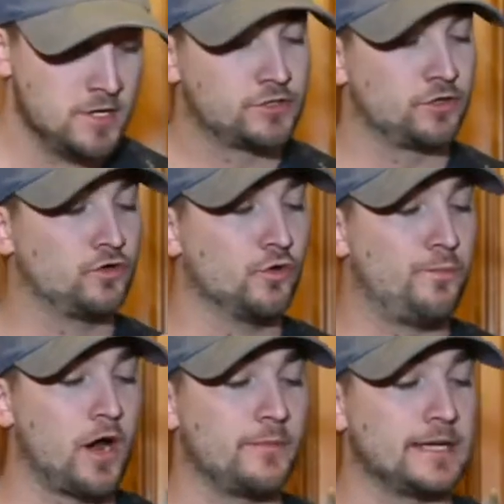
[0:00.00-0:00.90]
So the cool
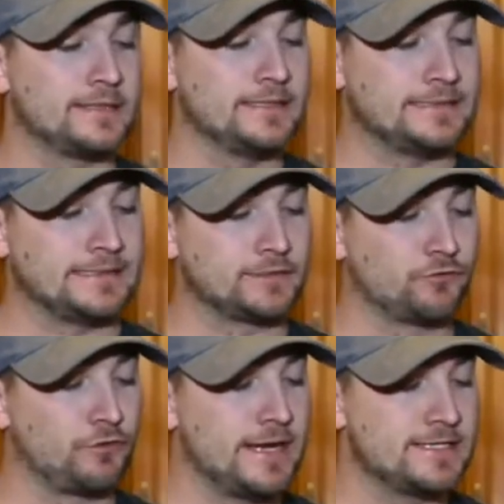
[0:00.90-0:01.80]
part about this, it's a
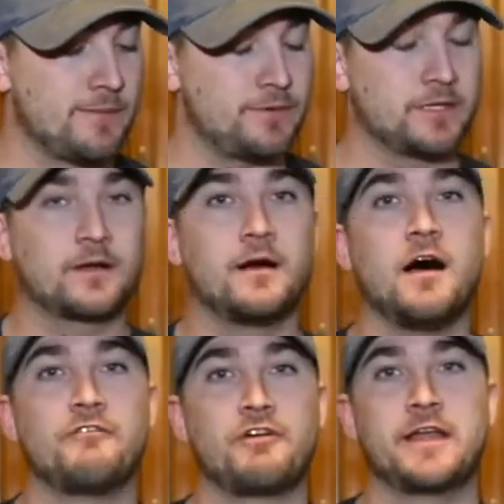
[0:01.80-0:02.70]
raise up in the
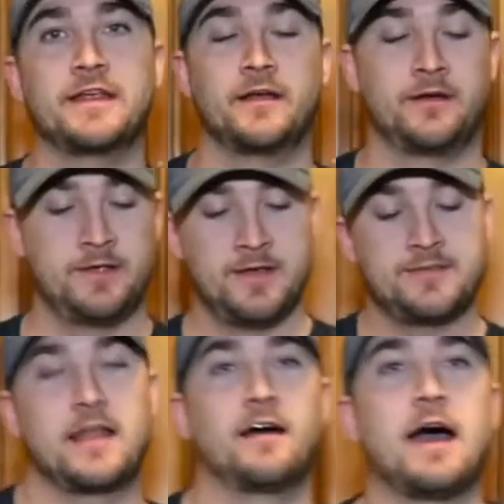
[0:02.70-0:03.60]
glove right here
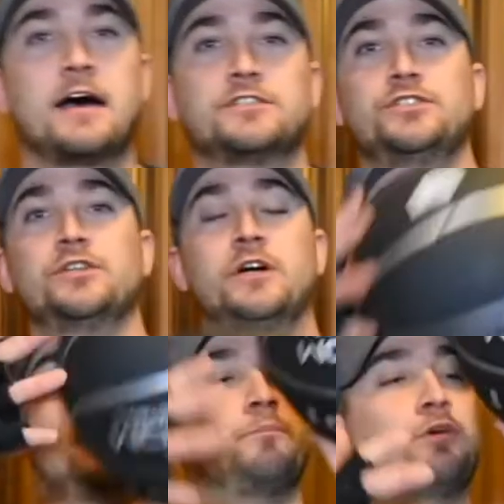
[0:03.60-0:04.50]
that allows you to
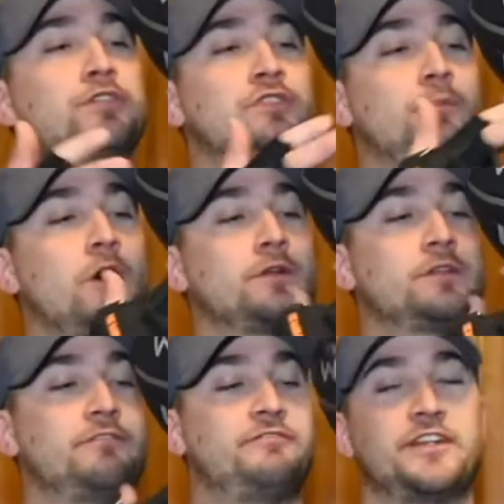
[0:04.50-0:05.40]
push the ball
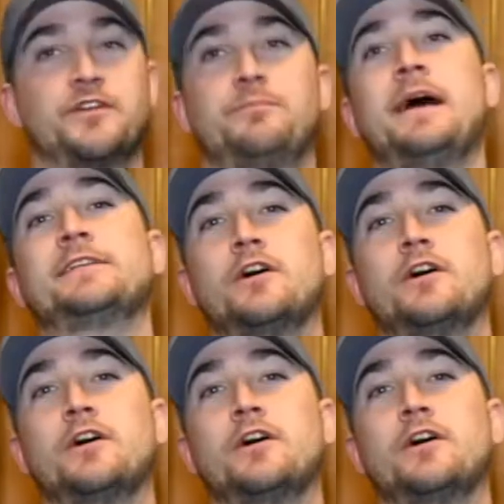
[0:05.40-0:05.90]
to the finger pads.